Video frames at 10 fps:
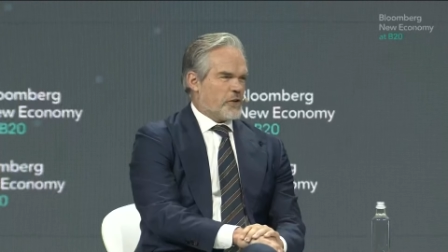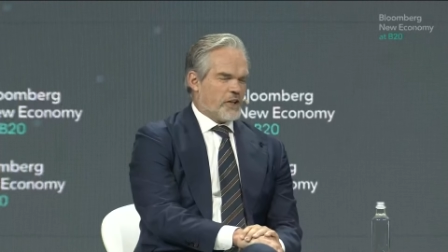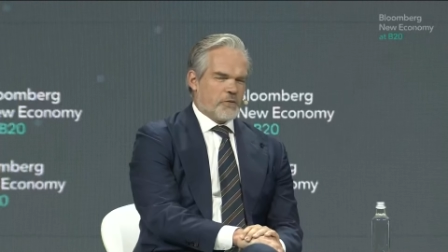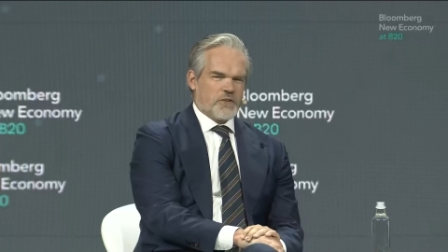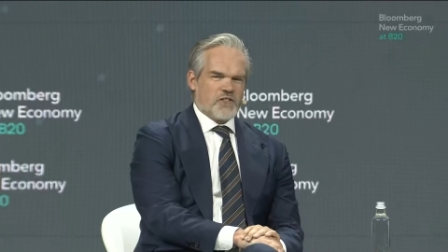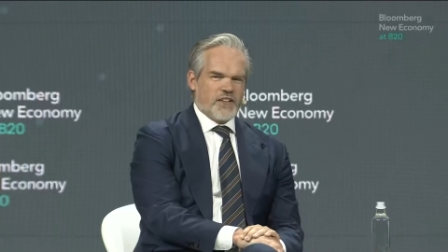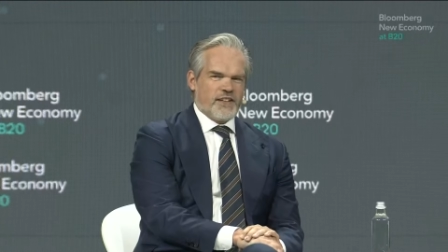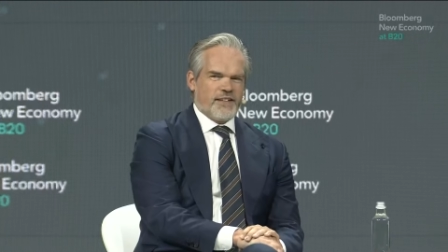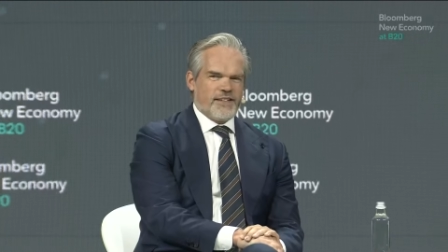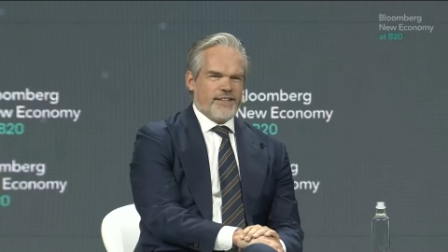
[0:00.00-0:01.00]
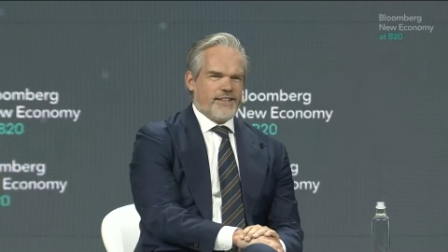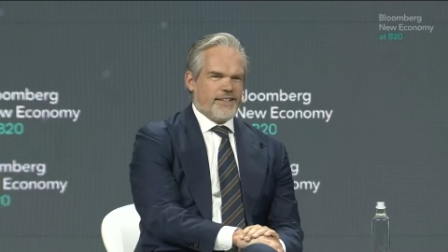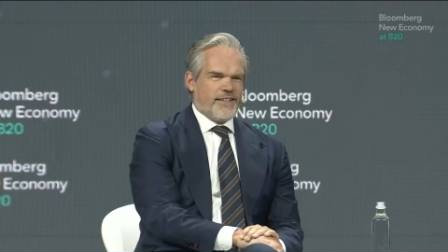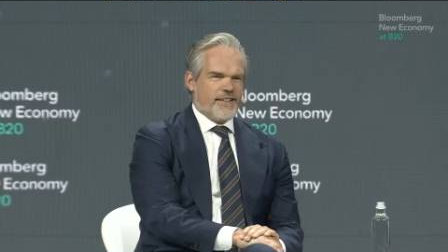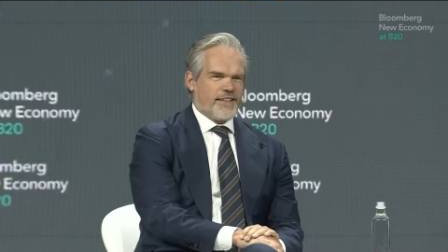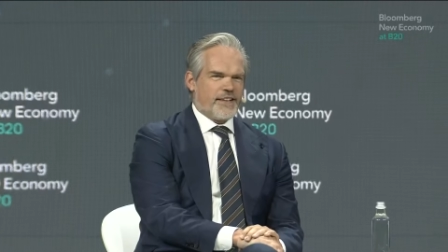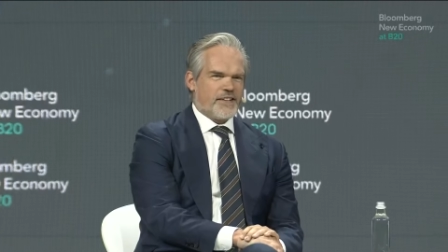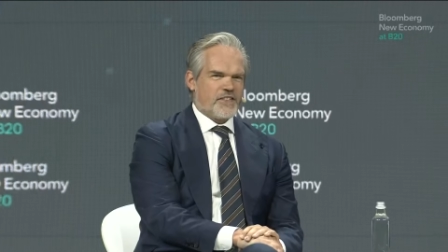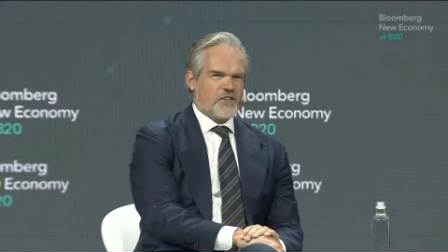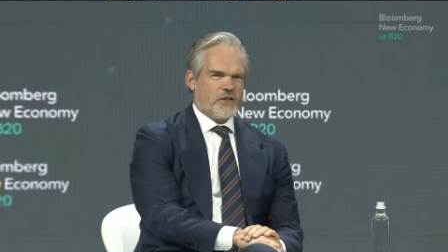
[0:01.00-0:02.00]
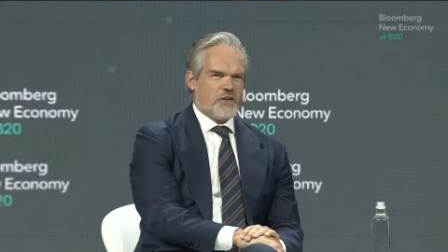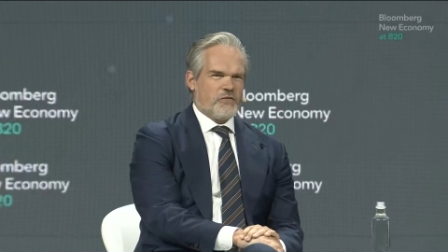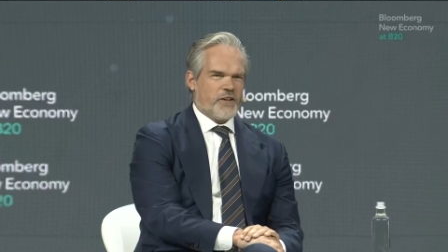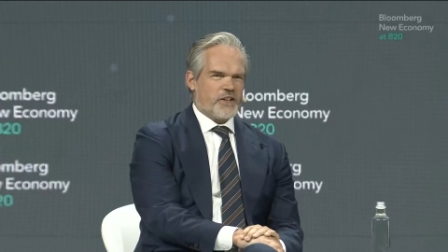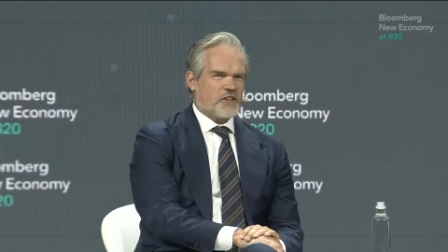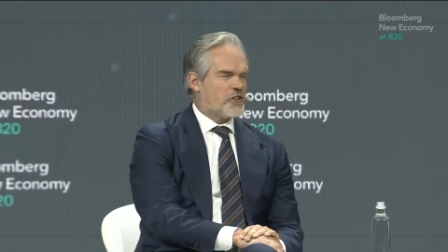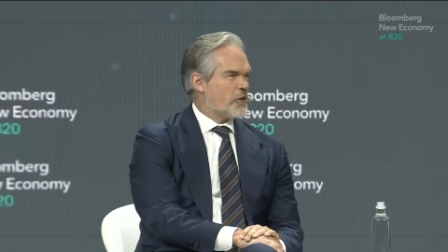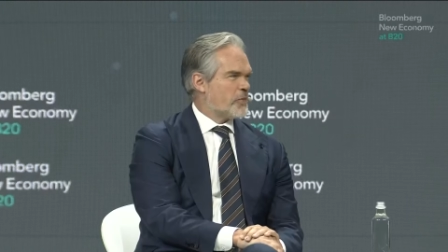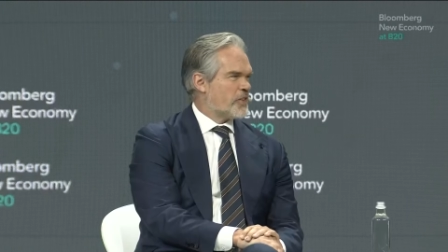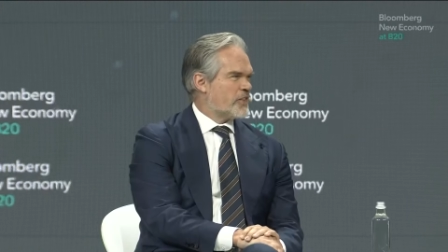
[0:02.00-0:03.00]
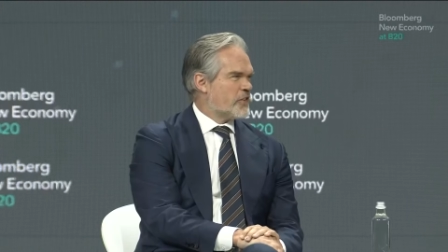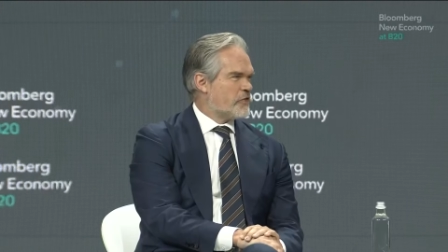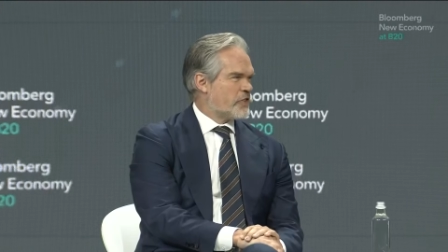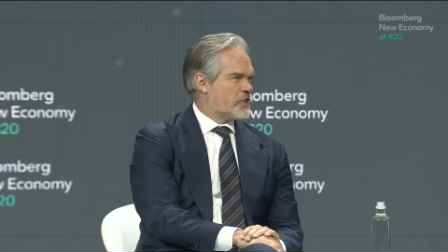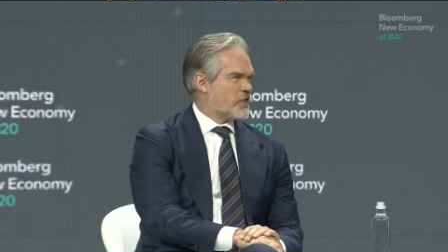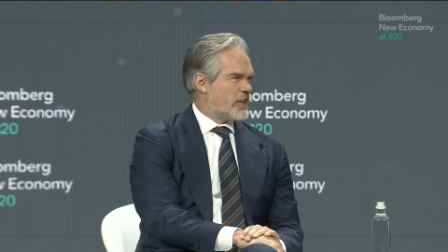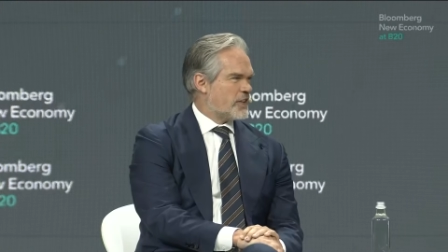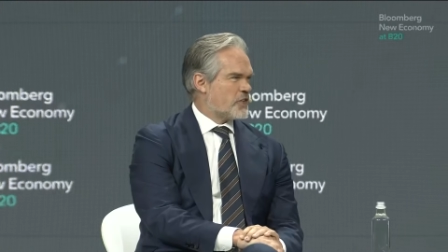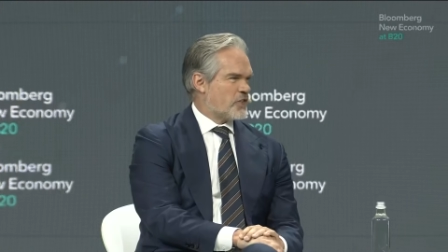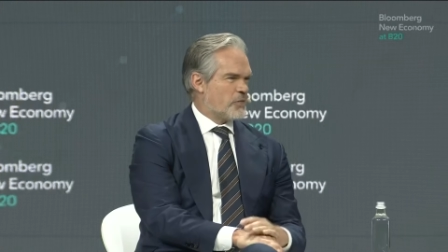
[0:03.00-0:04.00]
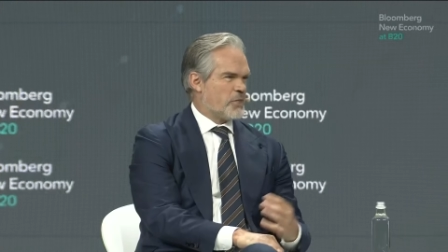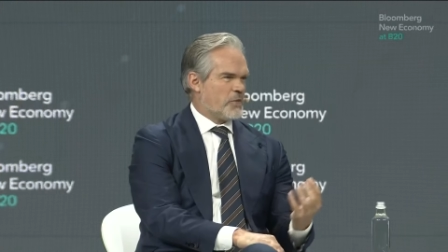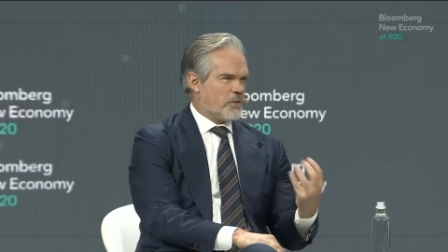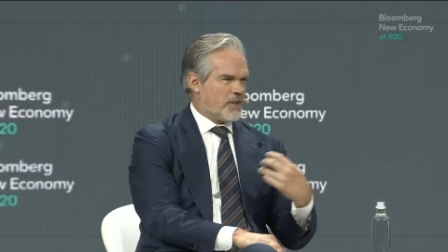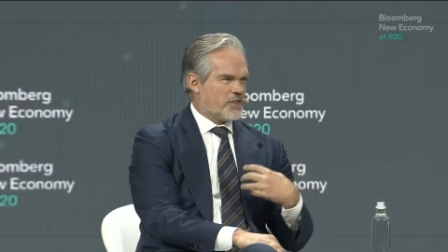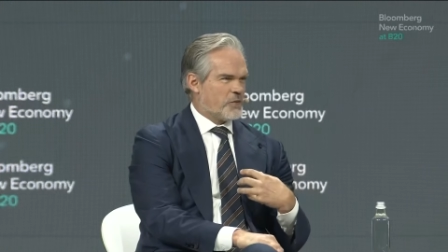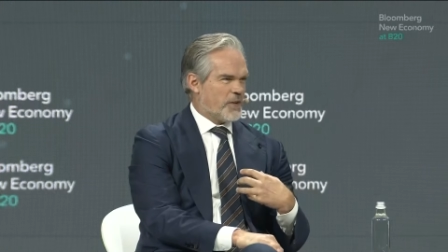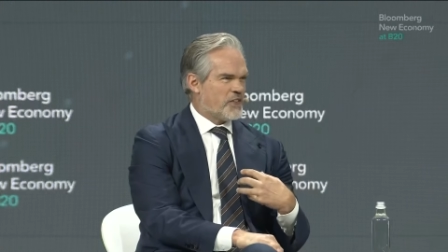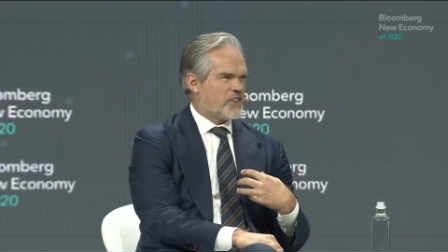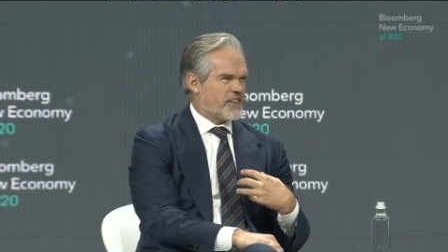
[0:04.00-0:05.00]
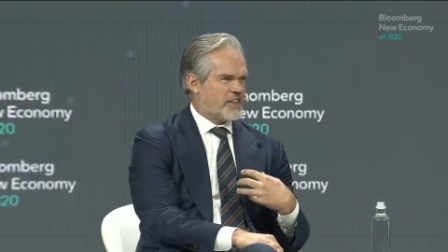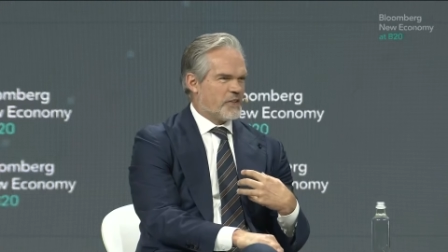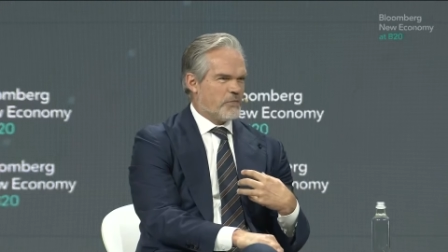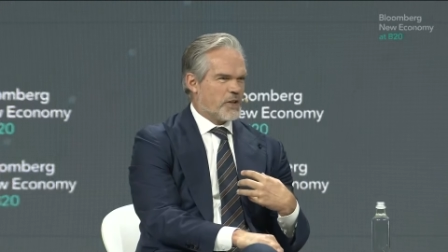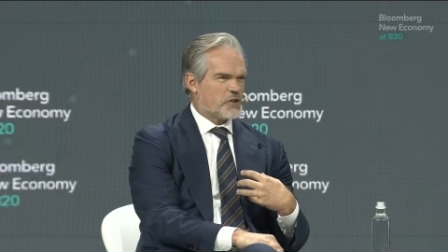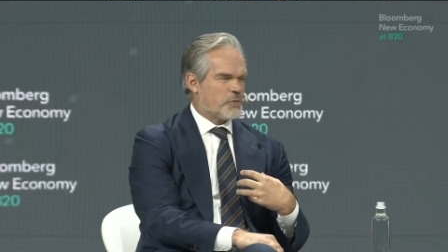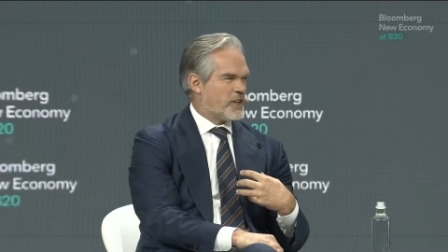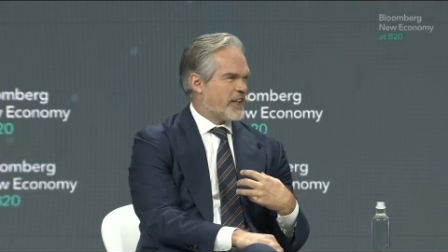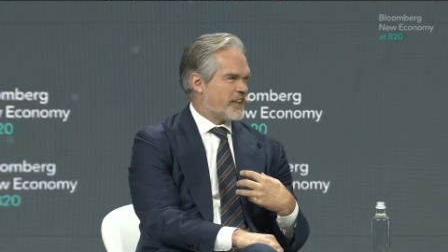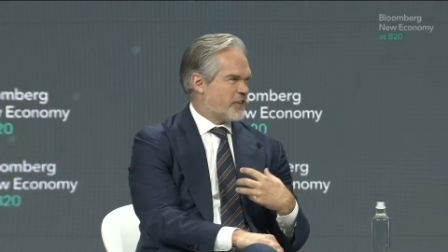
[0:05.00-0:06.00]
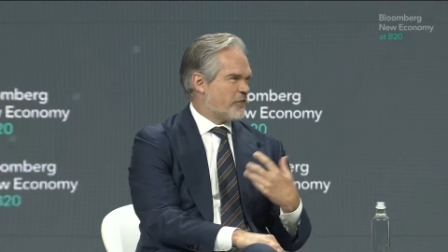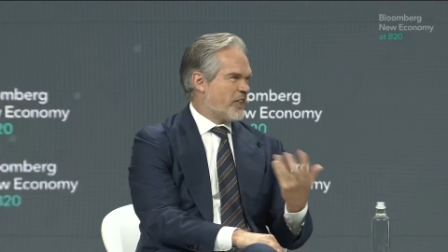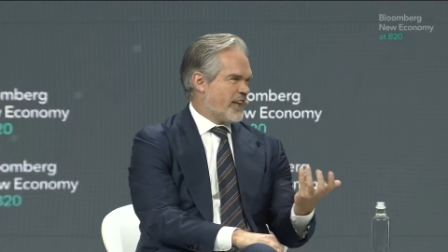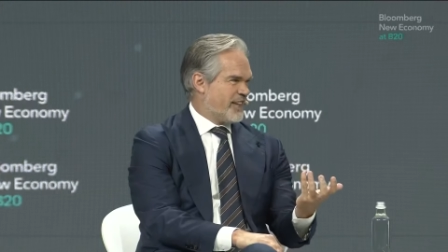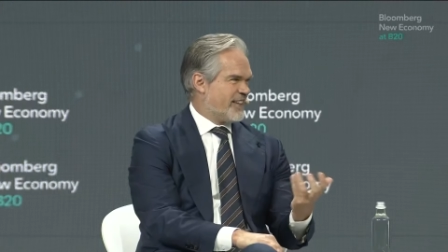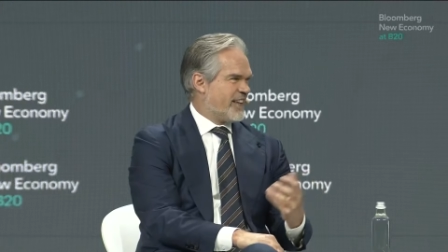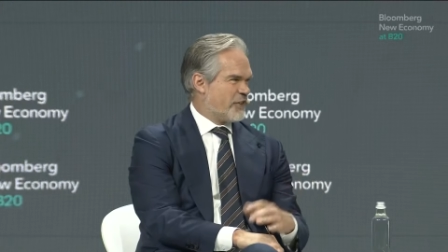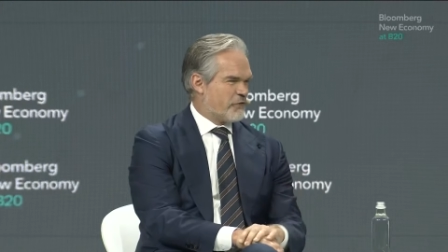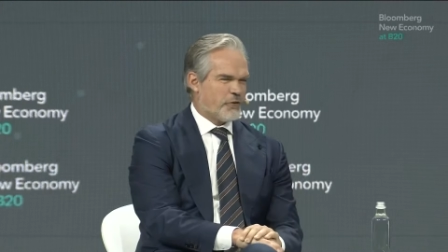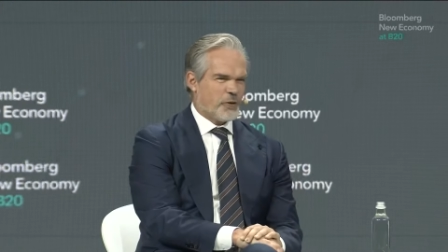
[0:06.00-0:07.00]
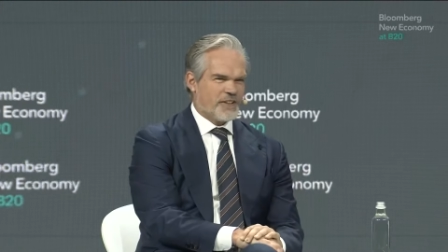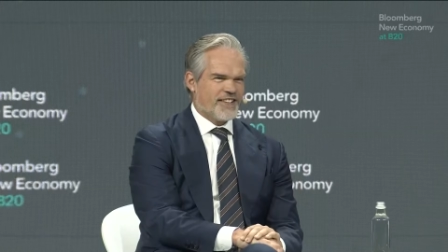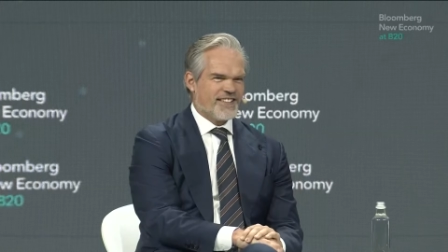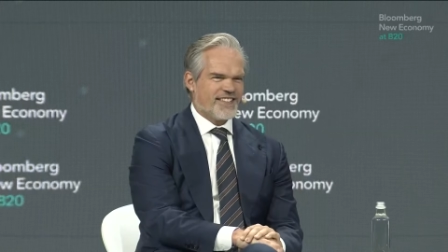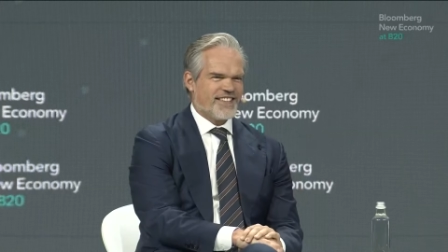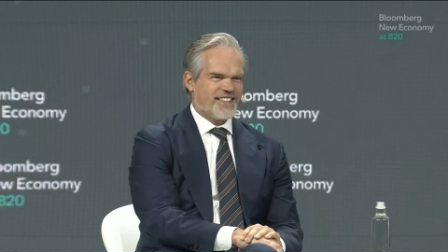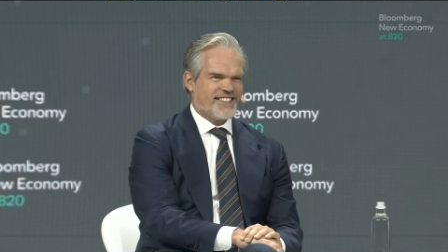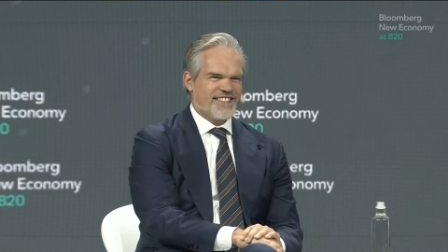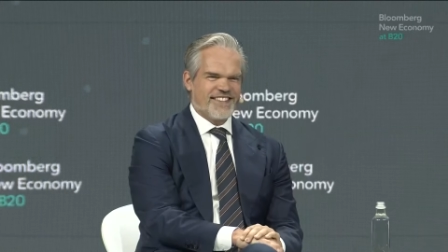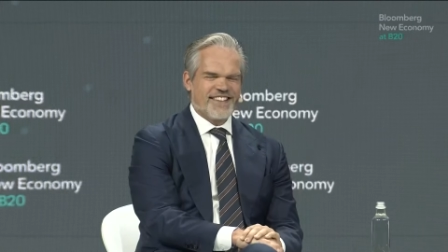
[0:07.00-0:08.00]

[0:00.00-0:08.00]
I would say I think it's a very common feature that you see. People are domestically much more negative than foreigners are, right?